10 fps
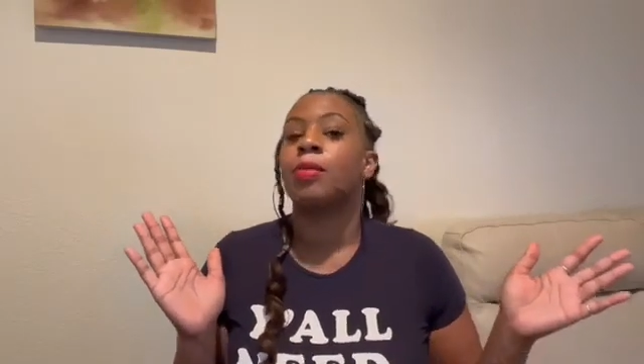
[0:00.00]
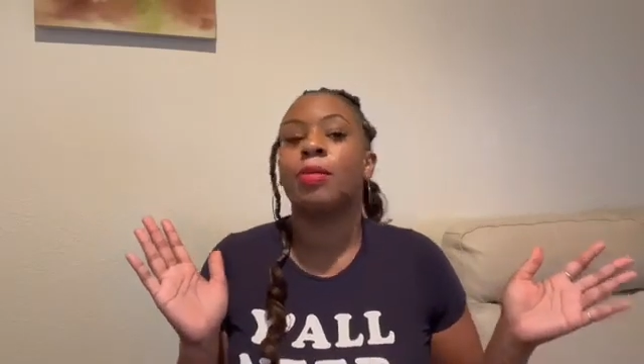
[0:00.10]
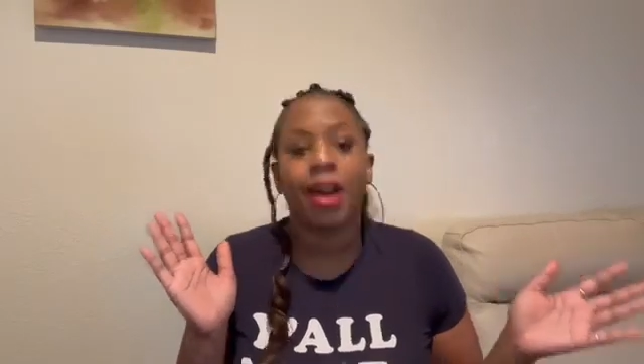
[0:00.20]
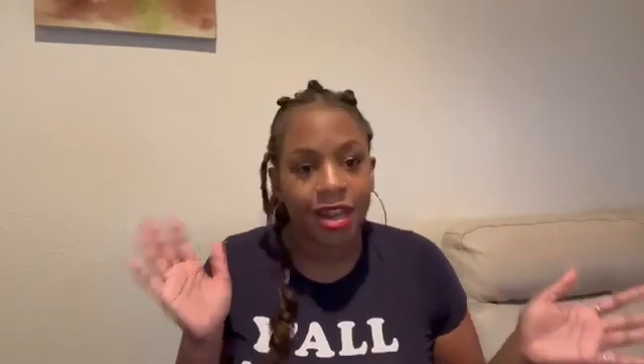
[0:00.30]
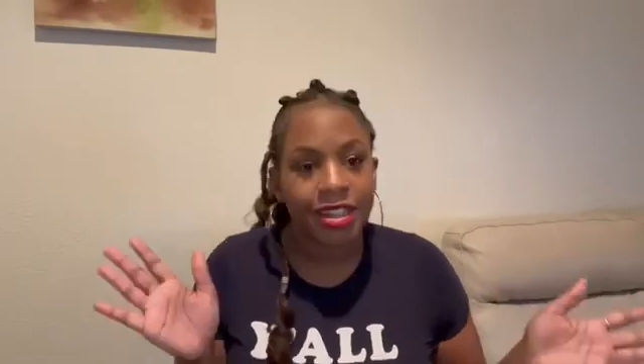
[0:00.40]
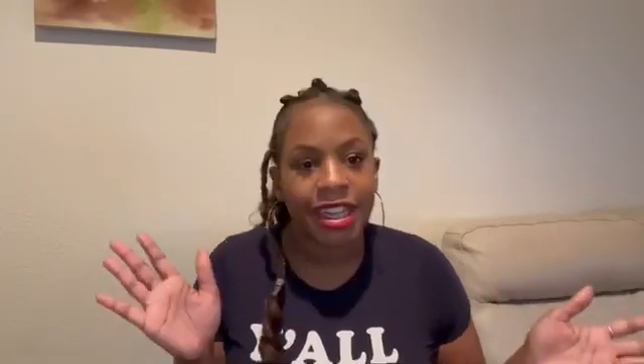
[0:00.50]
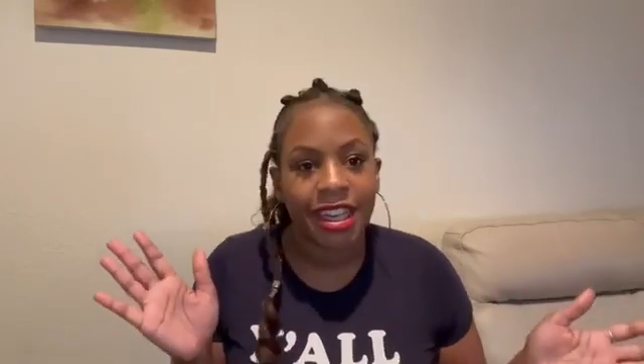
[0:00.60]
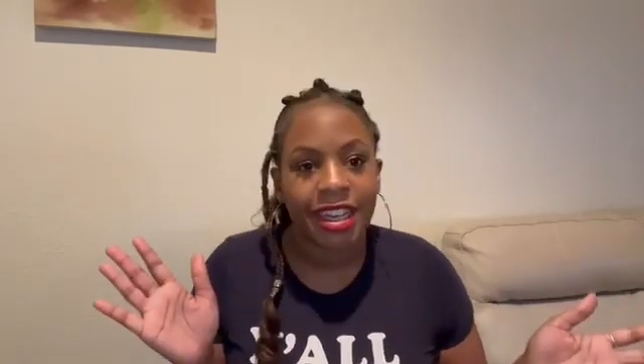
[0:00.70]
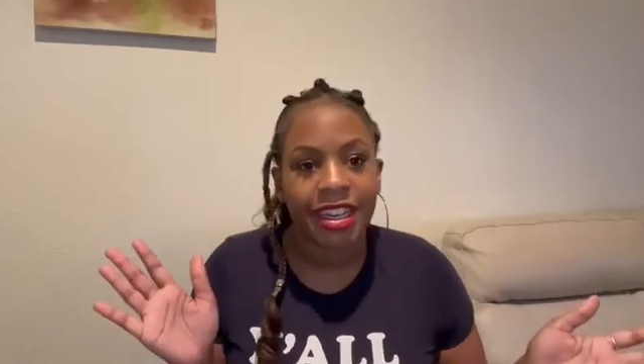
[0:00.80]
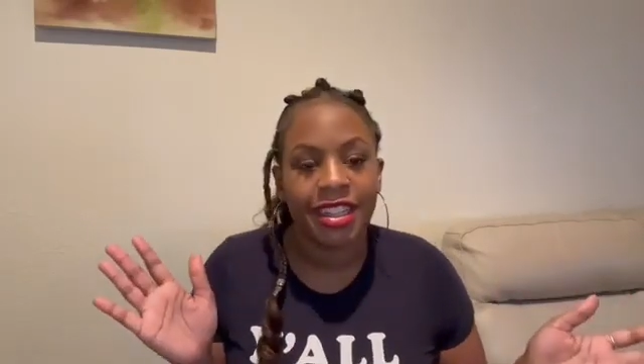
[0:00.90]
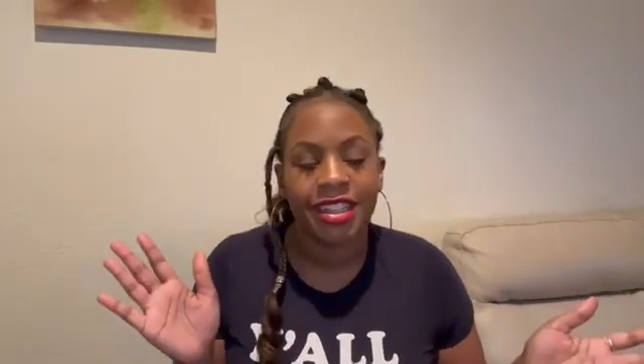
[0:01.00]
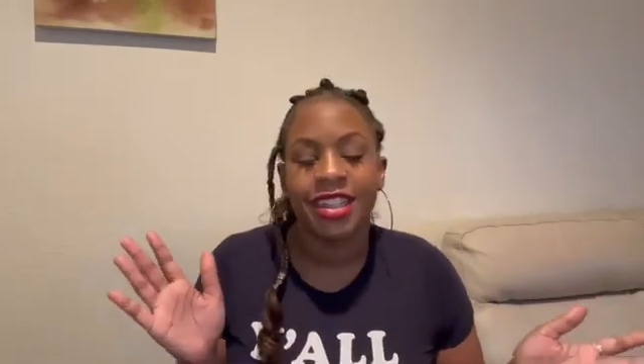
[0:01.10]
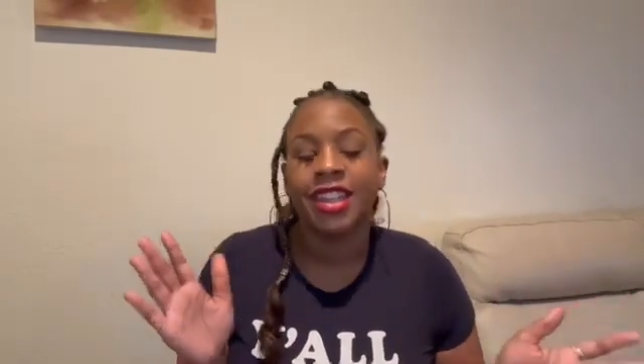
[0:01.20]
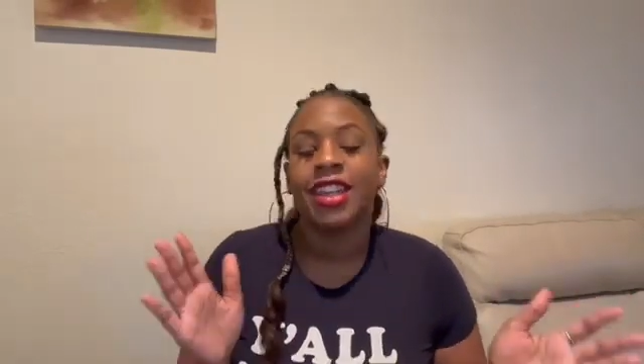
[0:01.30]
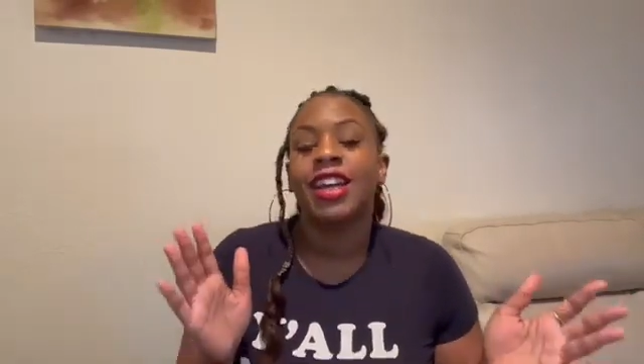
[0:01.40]
Maurier
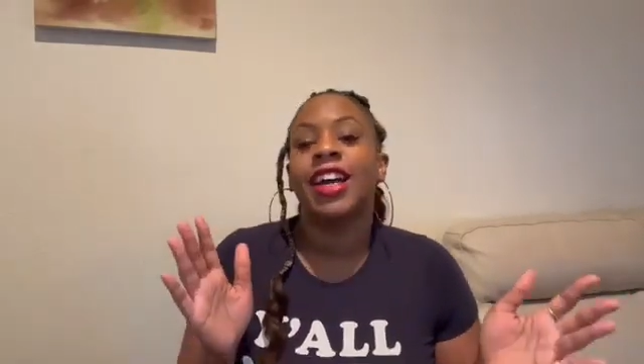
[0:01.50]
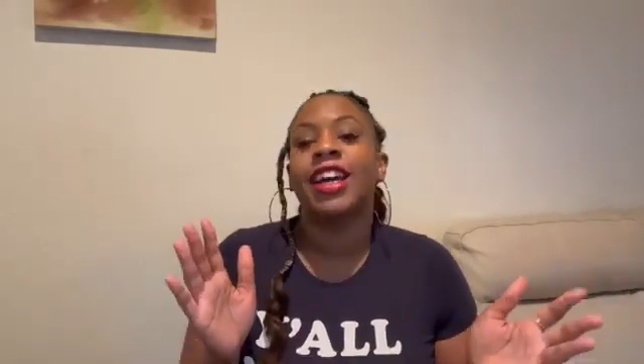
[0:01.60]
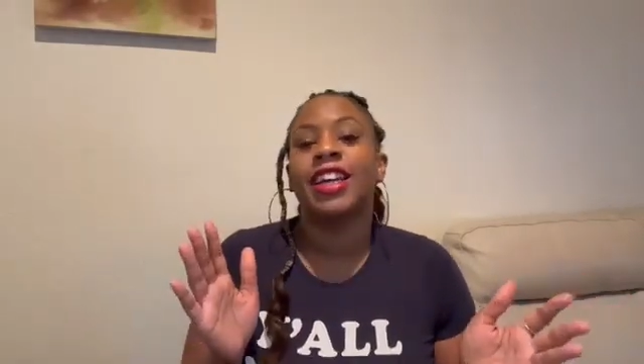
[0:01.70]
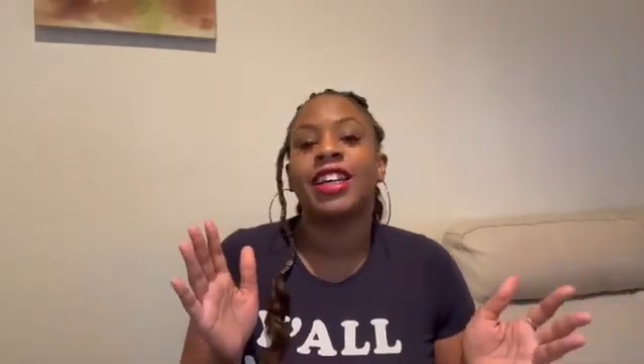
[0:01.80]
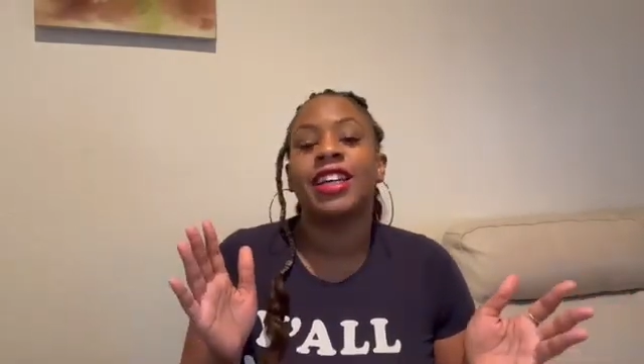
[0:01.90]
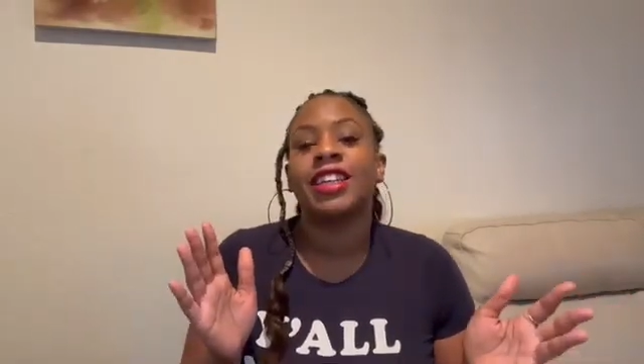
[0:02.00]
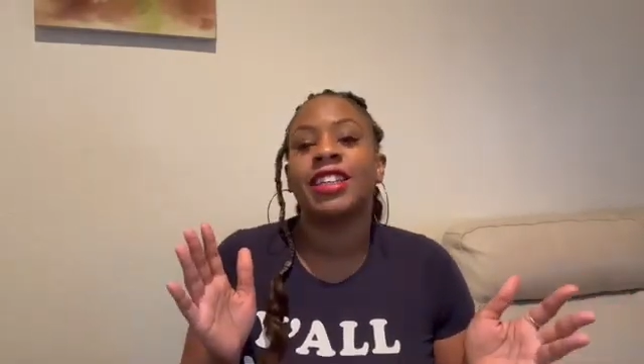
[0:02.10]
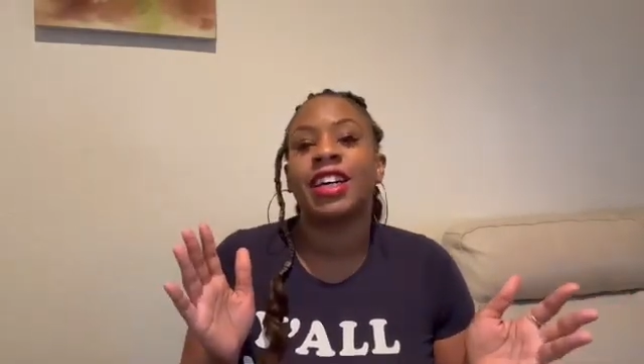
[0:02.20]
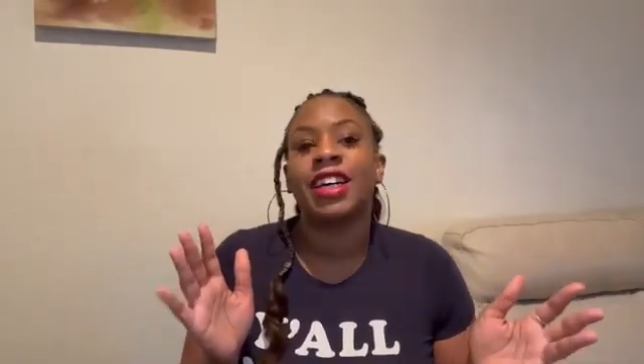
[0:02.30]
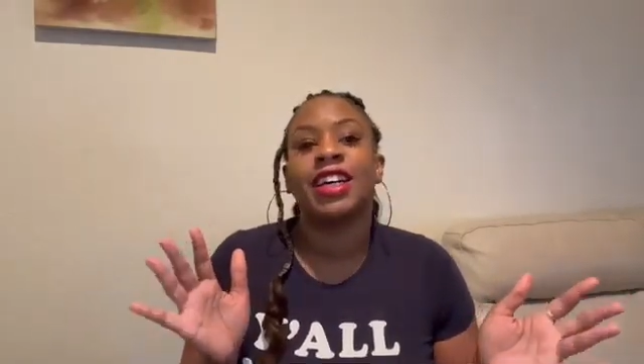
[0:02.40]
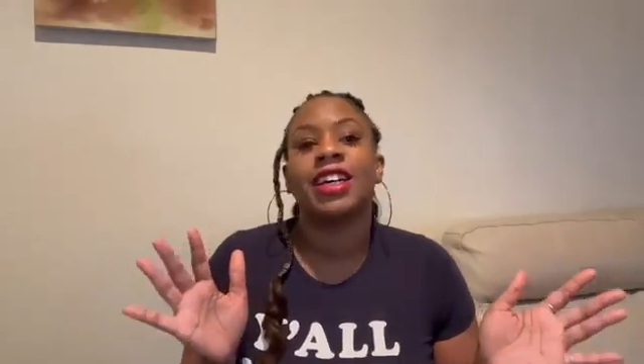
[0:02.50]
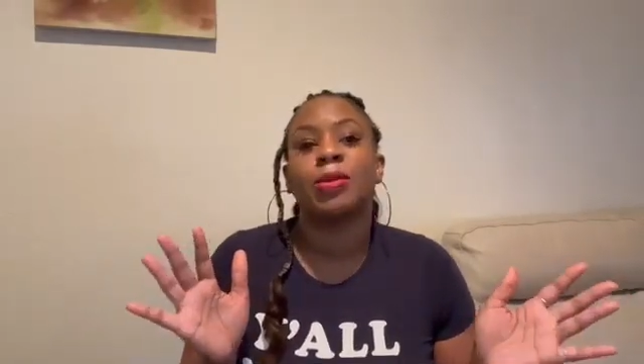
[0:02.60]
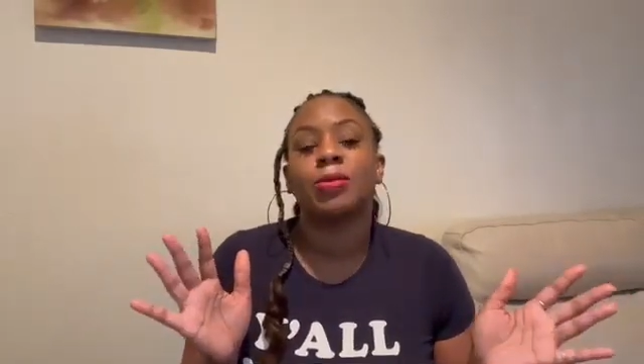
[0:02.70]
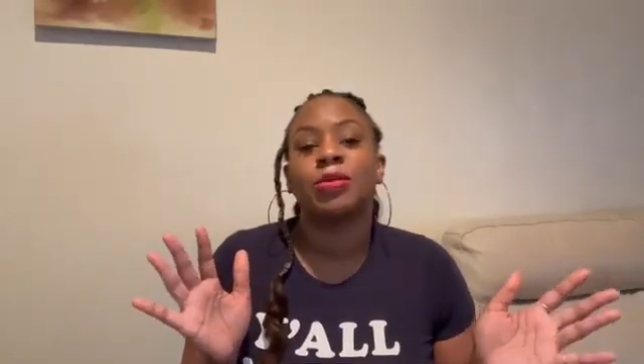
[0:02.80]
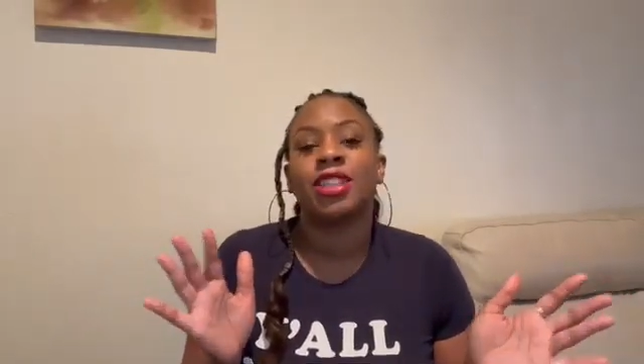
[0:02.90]
and